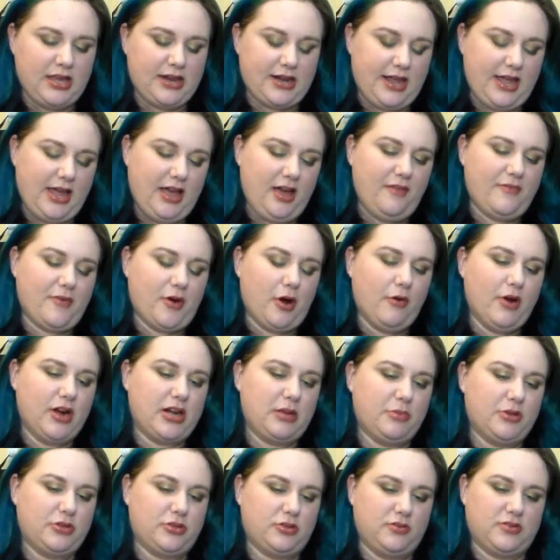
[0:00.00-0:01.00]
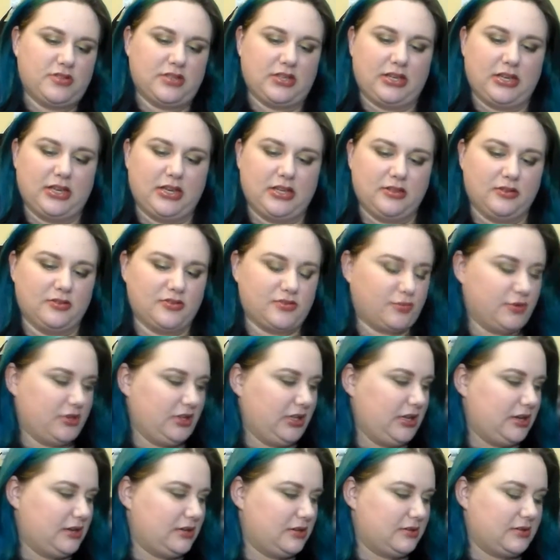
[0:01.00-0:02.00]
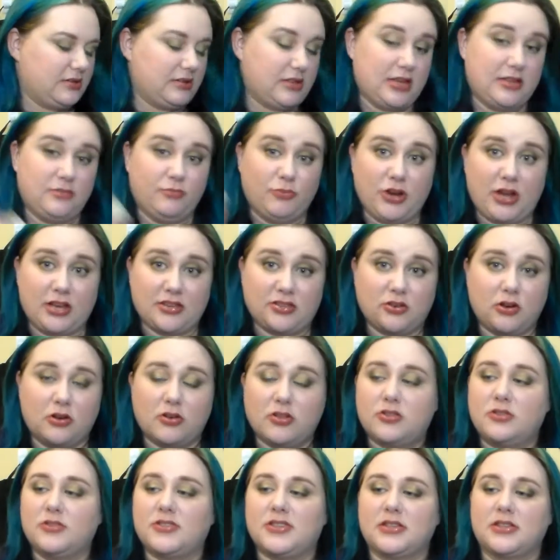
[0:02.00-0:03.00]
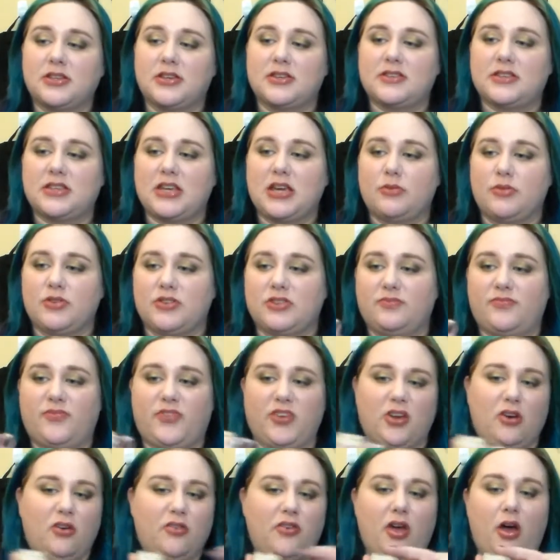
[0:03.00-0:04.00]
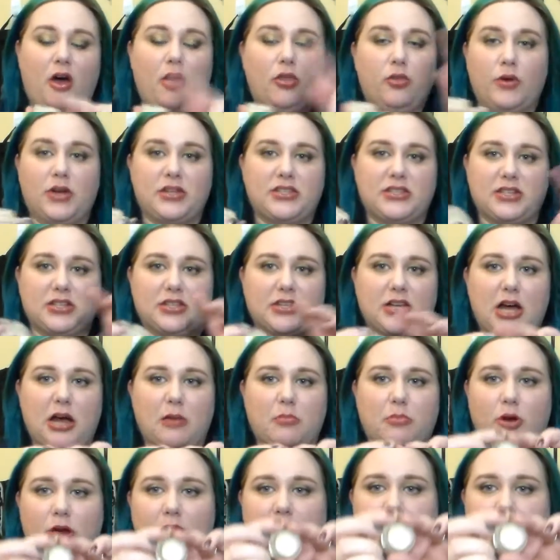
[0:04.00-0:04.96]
And I have already been using it. There's really, and when I started using this, it was filled all the way to the top,